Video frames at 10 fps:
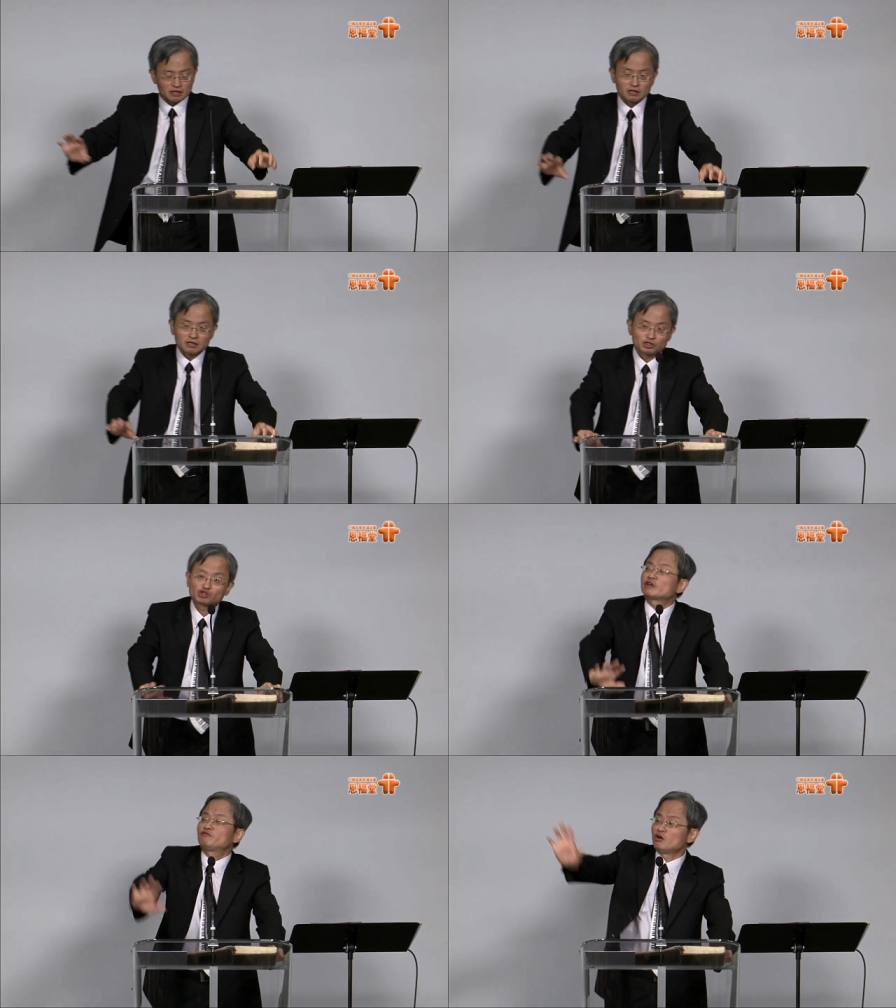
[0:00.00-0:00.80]

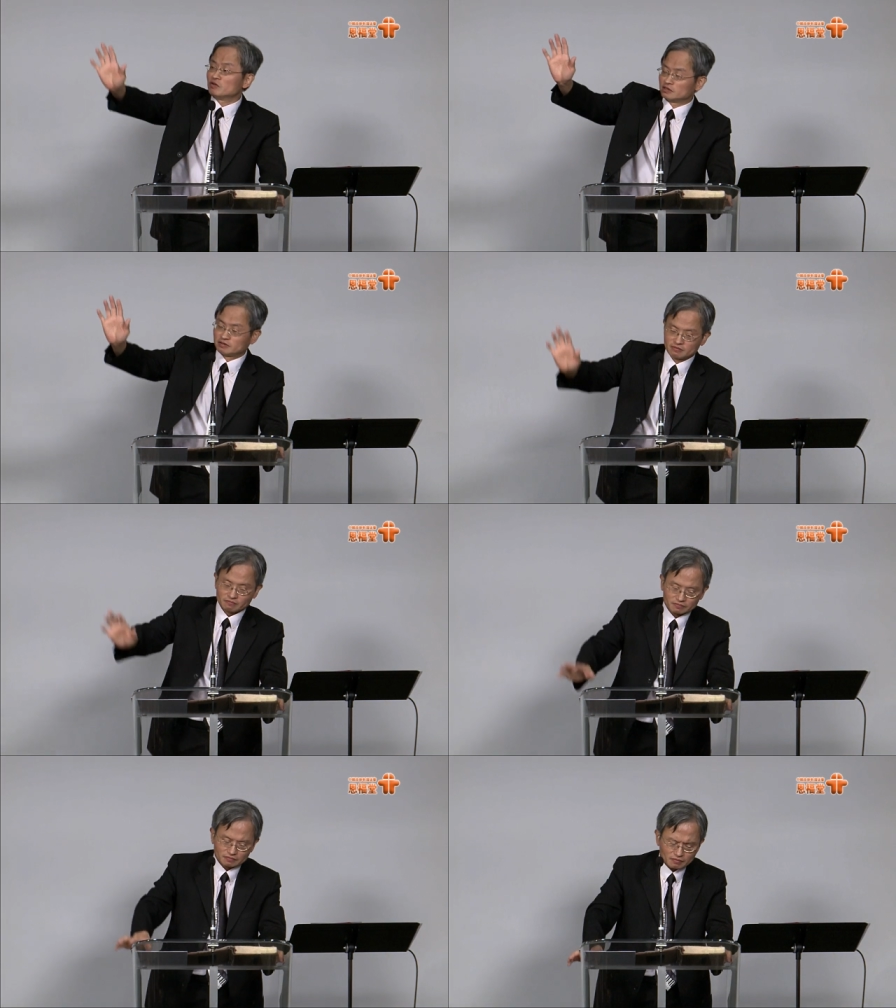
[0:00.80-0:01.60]
Straightforward.
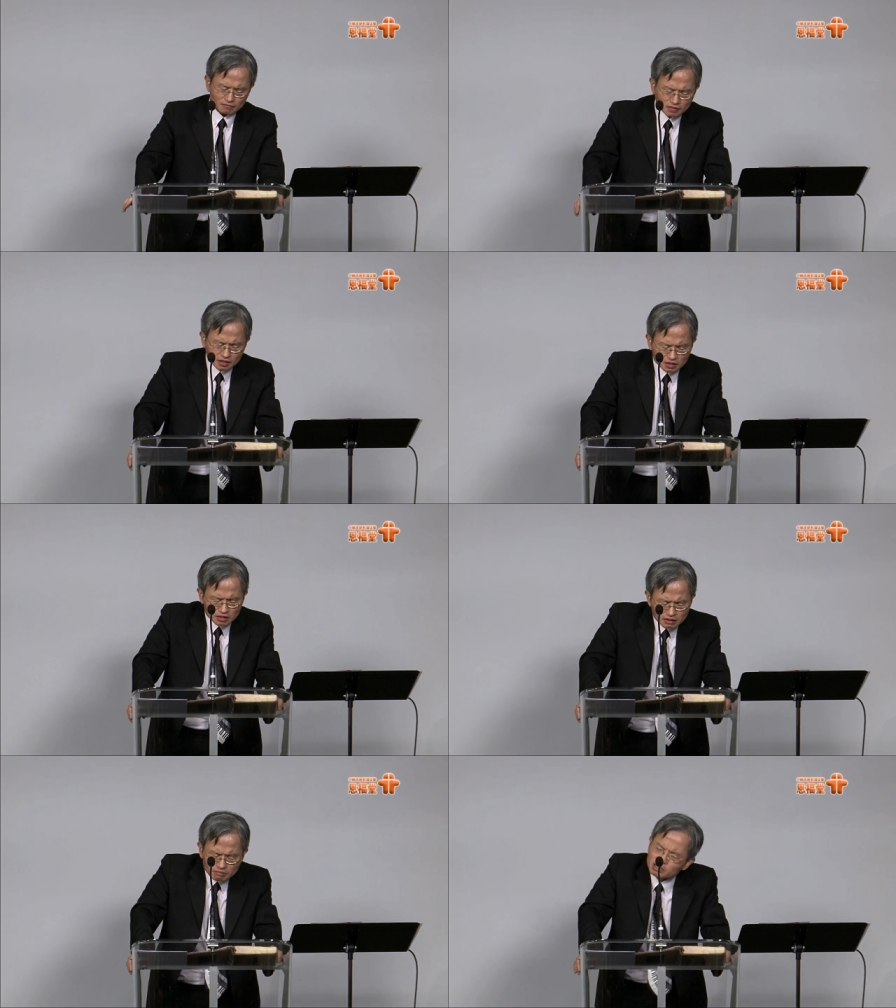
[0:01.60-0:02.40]

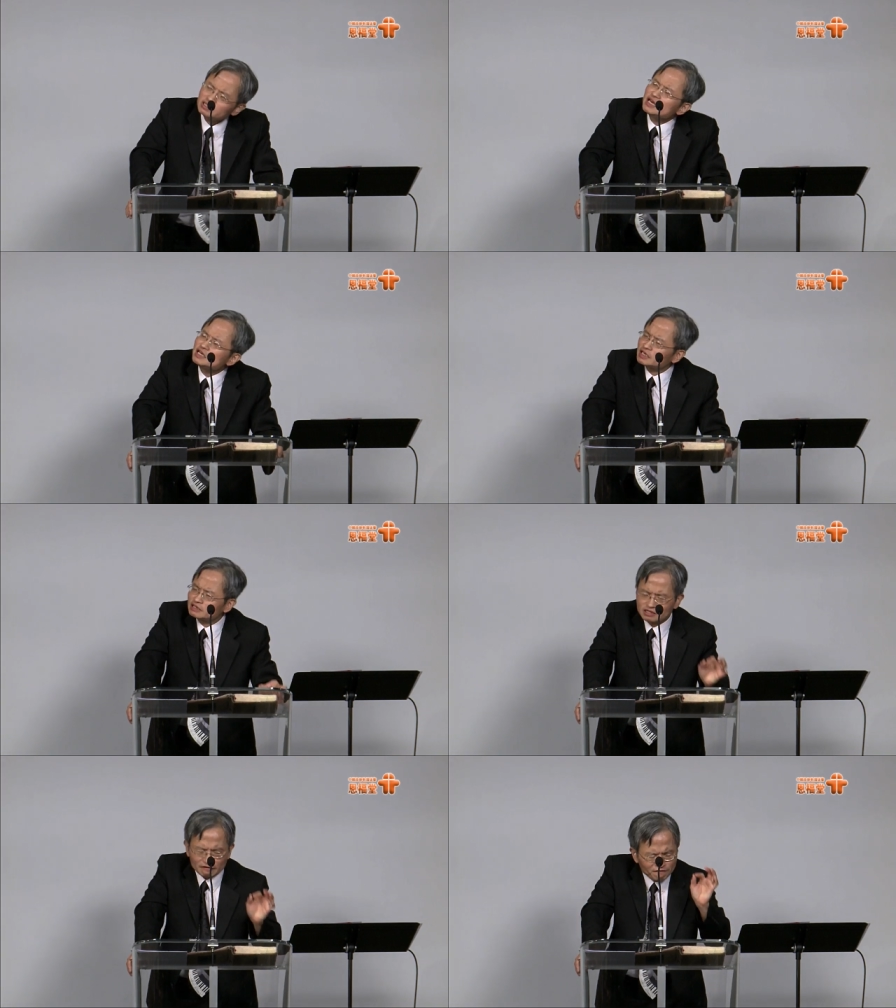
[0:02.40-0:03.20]
Because there is a
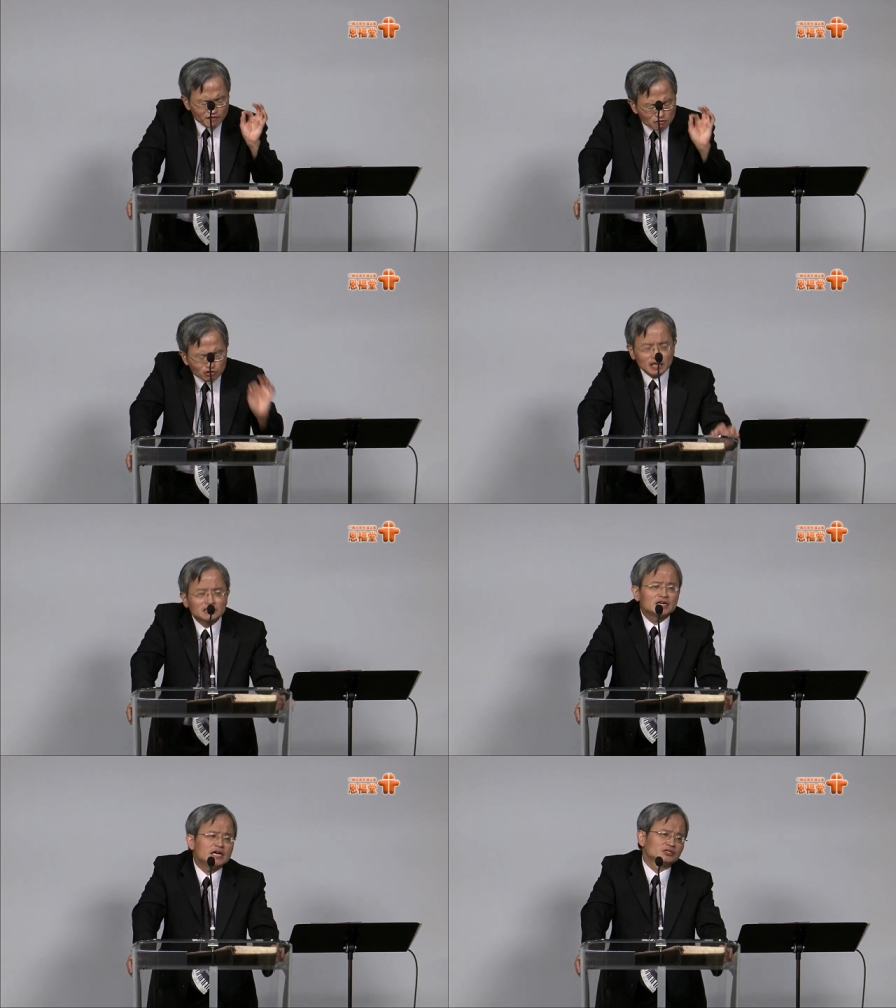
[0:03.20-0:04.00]
few
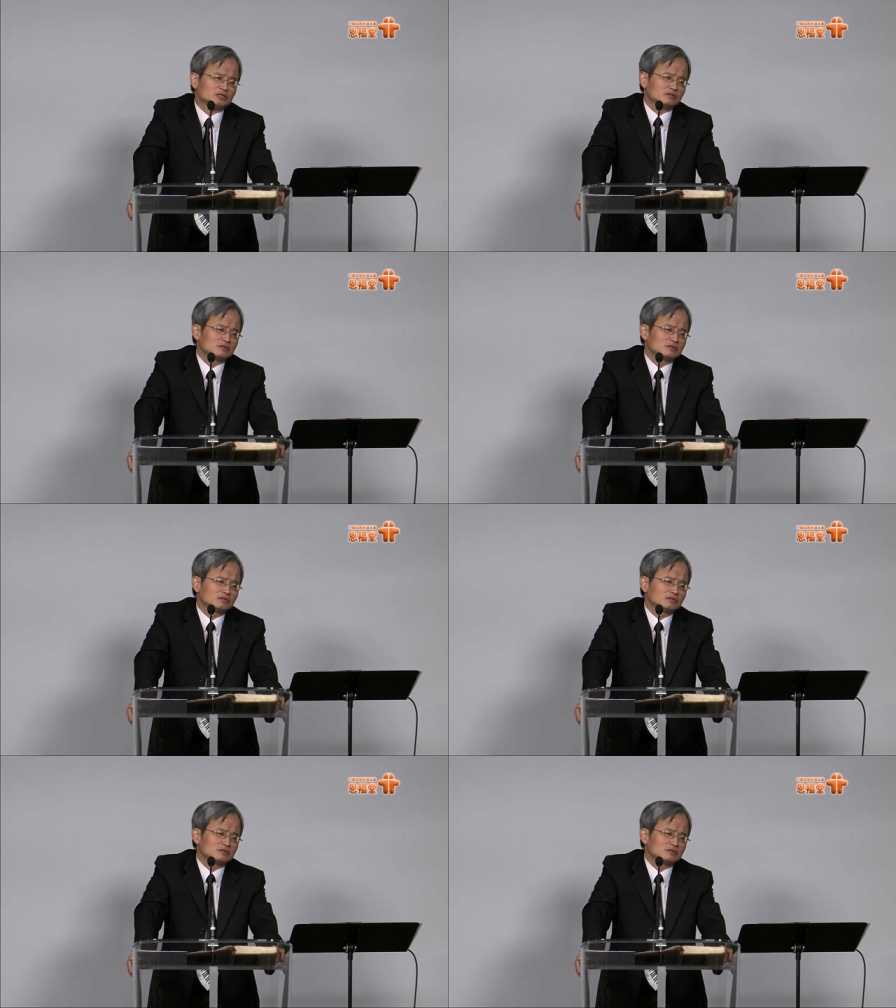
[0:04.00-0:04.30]
translation.